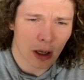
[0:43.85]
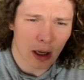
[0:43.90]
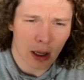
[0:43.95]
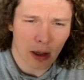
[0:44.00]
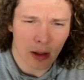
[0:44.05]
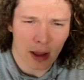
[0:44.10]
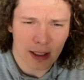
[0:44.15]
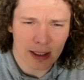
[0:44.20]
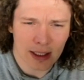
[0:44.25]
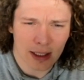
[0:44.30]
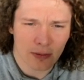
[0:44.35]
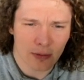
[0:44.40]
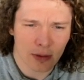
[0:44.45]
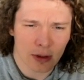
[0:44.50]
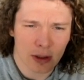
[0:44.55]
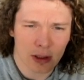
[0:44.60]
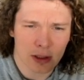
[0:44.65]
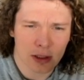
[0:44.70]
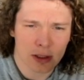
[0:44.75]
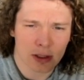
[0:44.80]
I like to give it
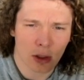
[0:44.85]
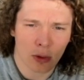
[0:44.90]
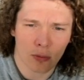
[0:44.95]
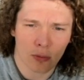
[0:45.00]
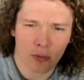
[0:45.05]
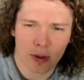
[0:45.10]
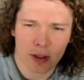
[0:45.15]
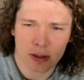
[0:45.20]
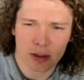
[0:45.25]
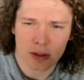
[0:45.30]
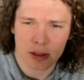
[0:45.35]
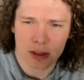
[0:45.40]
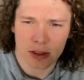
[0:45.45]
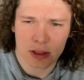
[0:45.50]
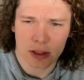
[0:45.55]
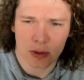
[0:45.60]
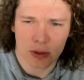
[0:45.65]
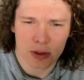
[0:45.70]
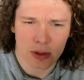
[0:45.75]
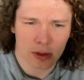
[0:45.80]
an Assault Vest, just
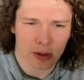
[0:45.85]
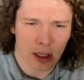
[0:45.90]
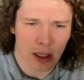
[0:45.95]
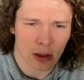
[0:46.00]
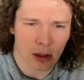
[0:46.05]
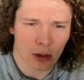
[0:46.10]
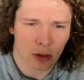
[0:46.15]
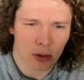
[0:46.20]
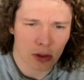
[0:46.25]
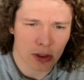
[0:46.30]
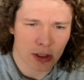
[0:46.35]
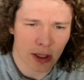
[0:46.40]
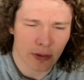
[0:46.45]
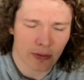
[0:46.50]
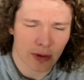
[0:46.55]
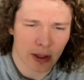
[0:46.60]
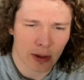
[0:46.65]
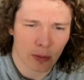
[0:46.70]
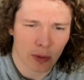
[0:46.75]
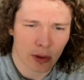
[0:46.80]
so it's got that
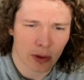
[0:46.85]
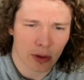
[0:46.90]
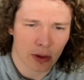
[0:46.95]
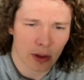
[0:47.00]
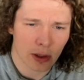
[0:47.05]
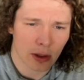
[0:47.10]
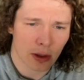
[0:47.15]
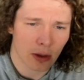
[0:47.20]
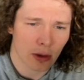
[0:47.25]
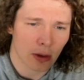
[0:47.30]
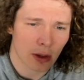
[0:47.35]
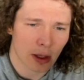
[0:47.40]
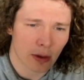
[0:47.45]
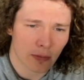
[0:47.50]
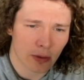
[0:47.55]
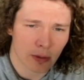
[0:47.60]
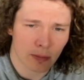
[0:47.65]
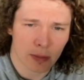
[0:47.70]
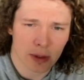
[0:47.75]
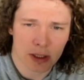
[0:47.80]
longevity with it. Give
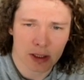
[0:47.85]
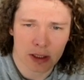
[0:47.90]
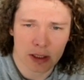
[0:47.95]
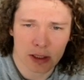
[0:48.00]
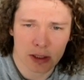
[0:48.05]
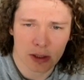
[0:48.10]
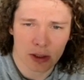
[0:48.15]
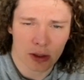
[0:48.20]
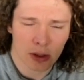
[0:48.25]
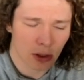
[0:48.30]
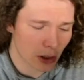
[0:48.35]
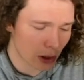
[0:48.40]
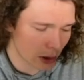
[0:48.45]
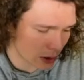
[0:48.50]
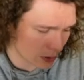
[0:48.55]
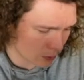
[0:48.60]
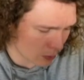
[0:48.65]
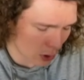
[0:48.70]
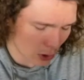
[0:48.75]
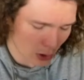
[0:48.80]
it the Misty Surge,
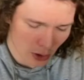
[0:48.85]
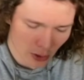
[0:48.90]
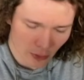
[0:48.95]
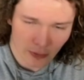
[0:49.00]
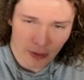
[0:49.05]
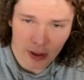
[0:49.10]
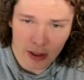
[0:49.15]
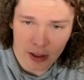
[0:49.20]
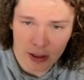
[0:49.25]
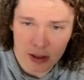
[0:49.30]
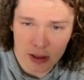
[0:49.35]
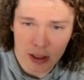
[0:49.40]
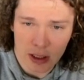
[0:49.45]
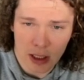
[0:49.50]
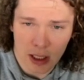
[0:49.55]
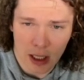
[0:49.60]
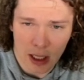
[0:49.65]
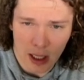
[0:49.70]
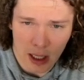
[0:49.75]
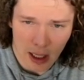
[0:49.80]
perfect.
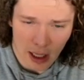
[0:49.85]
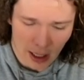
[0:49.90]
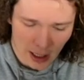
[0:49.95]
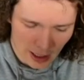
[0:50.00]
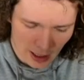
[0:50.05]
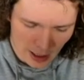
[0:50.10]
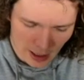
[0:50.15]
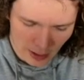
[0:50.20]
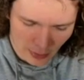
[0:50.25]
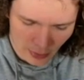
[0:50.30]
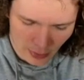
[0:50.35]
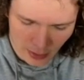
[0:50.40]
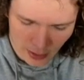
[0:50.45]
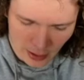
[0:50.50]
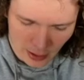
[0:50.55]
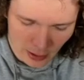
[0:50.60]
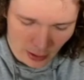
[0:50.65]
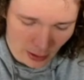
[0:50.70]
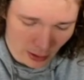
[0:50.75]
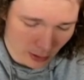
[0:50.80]
And
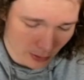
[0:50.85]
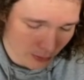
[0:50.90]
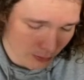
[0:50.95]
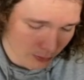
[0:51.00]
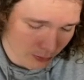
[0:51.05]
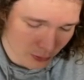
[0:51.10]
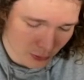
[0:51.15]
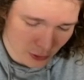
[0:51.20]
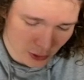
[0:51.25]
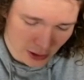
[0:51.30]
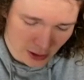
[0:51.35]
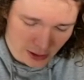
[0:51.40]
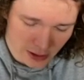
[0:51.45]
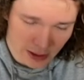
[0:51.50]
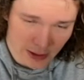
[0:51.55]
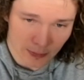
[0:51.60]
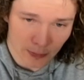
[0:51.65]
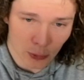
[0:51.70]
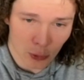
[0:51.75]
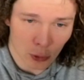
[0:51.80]
then, pretty
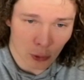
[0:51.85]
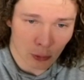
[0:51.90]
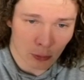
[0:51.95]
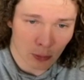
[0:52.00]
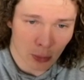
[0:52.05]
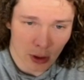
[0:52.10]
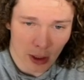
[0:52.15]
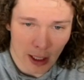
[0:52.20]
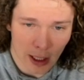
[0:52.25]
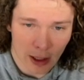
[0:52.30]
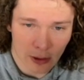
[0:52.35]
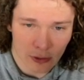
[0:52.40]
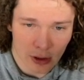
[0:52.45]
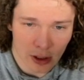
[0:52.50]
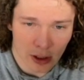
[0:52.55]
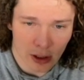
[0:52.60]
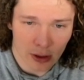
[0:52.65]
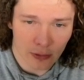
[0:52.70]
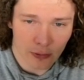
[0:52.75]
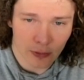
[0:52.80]
simple, Play
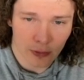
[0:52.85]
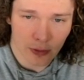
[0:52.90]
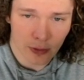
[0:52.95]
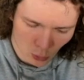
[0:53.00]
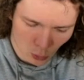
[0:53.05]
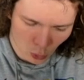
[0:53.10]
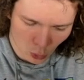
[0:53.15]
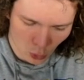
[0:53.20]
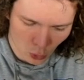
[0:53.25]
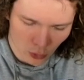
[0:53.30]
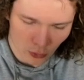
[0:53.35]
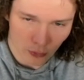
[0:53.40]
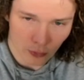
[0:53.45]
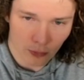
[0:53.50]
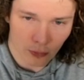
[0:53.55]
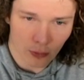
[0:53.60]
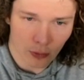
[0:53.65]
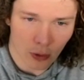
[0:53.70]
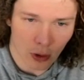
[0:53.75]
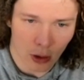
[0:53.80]
Rough, Water,
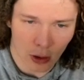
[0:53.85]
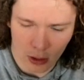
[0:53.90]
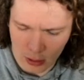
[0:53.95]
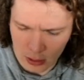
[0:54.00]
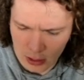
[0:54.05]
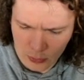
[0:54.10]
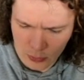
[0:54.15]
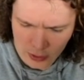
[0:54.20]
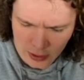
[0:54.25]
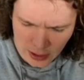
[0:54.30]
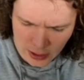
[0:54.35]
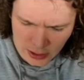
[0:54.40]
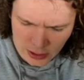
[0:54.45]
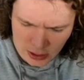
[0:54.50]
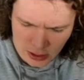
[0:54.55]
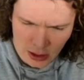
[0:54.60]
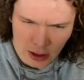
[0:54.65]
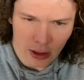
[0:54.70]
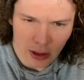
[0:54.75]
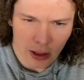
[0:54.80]

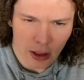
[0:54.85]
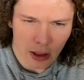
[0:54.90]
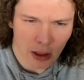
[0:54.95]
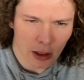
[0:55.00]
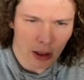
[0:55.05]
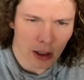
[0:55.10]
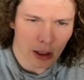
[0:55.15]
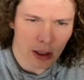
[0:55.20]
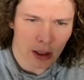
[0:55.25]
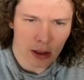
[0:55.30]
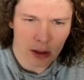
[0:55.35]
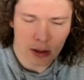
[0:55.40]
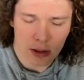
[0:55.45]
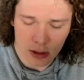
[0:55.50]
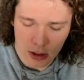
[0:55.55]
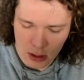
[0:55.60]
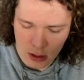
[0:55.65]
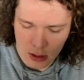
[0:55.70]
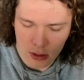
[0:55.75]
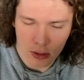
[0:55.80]
Liquidation I think it gets.
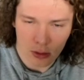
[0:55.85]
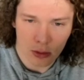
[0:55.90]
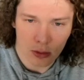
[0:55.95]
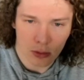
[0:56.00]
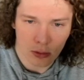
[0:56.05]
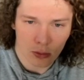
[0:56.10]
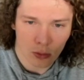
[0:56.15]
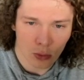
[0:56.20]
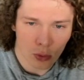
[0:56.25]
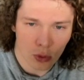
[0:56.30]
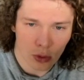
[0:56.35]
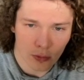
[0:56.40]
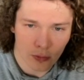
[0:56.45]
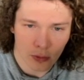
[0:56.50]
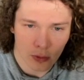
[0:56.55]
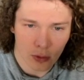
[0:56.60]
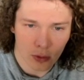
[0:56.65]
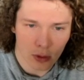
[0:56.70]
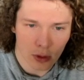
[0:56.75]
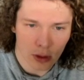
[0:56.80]
No,
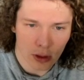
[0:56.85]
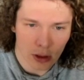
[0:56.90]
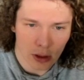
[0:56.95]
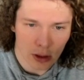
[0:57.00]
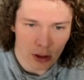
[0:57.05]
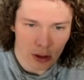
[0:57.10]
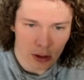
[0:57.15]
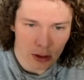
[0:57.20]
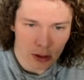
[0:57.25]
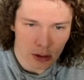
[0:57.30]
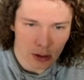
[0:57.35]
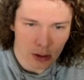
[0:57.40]
Waterfall it is.